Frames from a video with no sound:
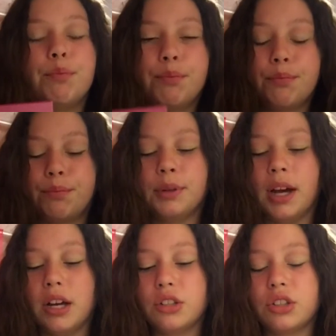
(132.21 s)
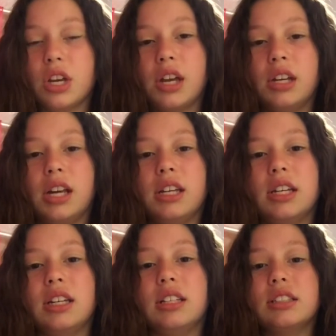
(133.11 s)
Blush and it
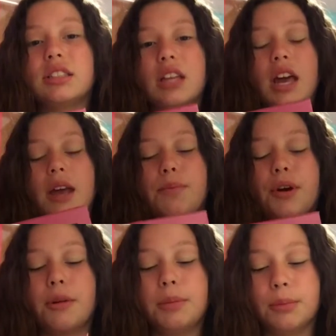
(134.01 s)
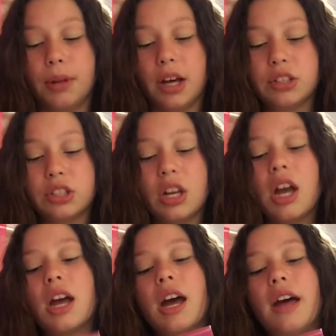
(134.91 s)
is a purple blush.
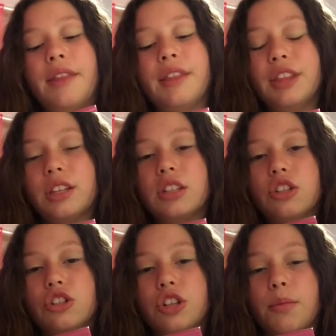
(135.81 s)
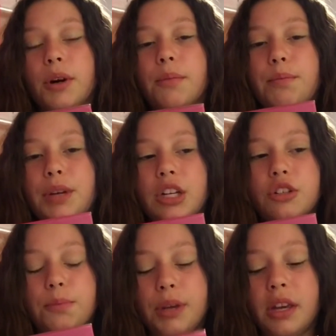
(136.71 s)
And then this is Shimmer
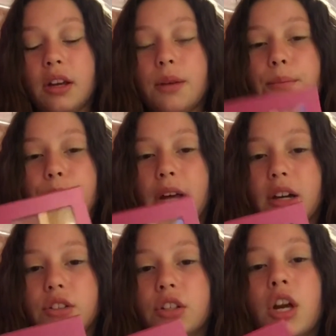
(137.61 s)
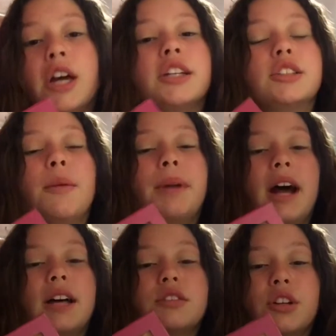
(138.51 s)
Peach Pink Blush. So I'm going to
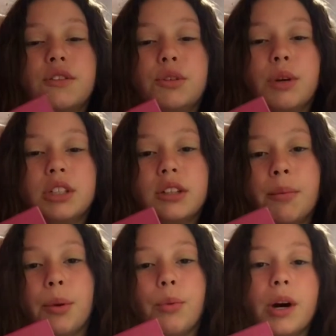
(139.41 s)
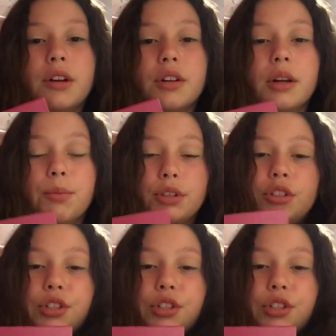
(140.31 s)
ask her if she wants number 1 or number 2.